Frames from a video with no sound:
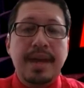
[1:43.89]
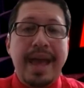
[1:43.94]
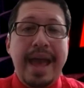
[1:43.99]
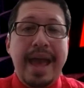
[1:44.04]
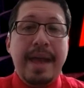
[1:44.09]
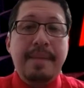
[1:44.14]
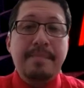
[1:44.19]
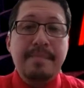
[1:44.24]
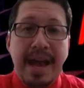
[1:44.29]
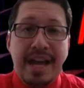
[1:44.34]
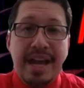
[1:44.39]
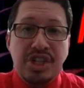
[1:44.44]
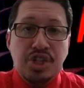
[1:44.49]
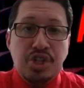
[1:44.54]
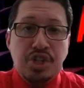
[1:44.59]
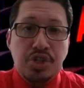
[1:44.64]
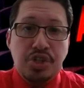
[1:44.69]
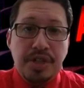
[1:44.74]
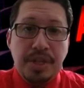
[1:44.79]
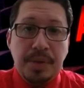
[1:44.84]
a
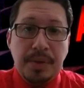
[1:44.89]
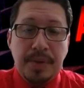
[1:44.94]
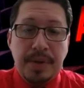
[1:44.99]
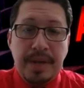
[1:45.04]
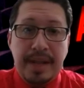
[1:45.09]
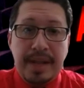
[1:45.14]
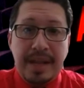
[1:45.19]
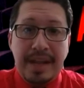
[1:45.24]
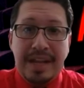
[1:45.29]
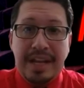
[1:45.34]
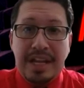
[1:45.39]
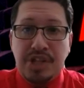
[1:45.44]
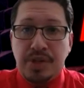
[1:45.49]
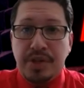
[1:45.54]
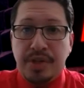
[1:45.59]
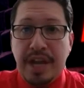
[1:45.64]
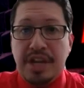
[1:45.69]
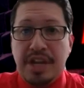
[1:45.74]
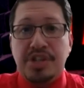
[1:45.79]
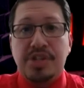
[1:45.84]
master's degree in
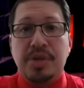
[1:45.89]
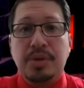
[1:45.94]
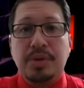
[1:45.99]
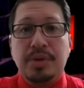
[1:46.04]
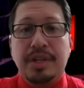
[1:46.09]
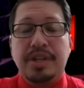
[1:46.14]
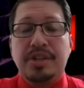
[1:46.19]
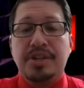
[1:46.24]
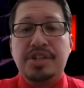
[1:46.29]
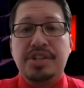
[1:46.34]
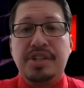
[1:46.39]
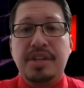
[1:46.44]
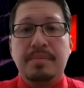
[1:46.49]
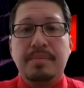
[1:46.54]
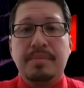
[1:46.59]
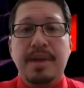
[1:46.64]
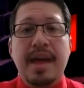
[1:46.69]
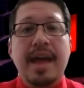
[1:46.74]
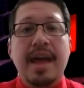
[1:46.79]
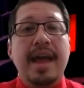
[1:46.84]
educational leadership,
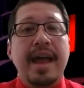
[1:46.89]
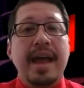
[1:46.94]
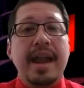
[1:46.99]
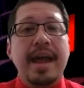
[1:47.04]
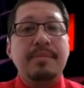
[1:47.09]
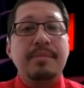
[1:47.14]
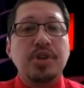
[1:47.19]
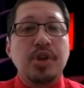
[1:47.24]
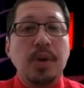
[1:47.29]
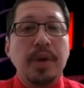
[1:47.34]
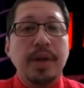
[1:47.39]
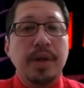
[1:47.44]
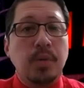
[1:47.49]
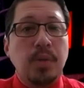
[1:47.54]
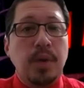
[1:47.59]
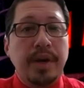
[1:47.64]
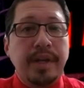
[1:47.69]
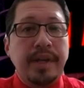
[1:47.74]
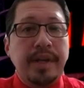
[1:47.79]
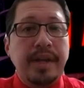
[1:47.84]
and I'm currently
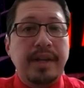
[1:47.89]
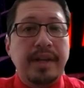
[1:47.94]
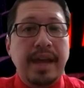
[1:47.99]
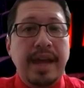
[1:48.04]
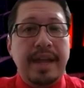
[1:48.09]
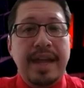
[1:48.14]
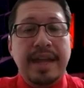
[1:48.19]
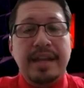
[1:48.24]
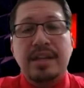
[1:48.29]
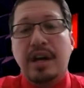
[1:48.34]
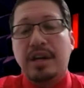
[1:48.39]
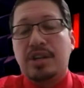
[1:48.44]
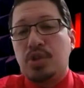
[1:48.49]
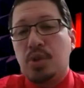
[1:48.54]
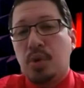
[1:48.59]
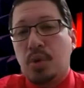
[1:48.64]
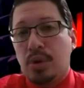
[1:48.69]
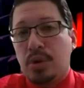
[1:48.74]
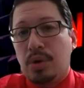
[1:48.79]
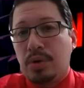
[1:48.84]
working in a
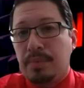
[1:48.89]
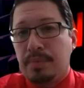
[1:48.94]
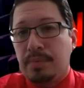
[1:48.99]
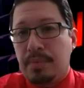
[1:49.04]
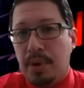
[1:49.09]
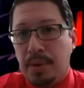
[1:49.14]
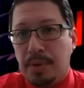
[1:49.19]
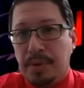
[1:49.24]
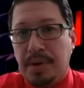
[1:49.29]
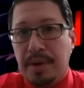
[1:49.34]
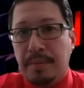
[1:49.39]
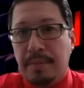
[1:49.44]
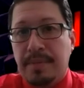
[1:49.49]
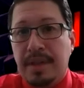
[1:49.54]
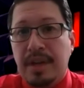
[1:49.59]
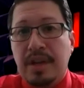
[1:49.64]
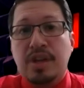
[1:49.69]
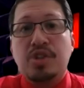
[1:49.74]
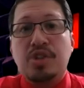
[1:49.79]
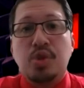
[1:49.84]
doctoral program
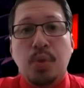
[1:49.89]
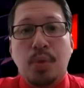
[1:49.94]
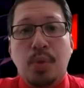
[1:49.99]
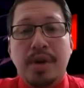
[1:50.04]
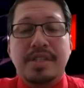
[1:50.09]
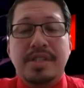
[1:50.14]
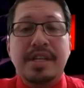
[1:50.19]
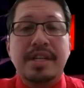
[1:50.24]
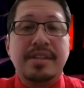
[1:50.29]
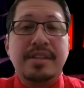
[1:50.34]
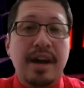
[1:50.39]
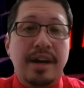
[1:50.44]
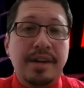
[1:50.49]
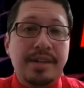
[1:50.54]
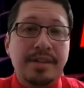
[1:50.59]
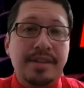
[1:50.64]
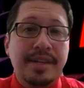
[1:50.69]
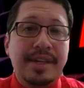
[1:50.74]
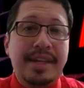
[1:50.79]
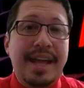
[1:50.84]
towards a
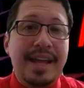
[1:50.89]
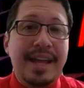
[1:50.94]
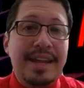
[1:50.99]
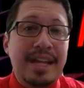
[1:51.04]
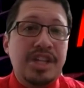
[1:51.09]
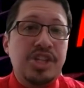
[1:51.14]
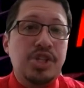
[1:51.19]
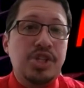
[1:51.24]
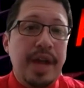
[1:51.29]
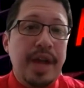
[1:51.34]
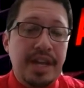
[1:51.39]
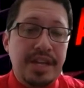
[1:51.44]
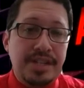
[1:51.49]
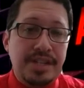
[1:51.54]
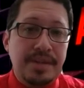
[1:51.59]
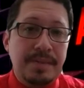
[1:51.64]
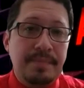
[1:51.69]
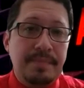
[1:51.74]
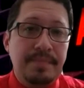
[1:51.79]
doctorate in education.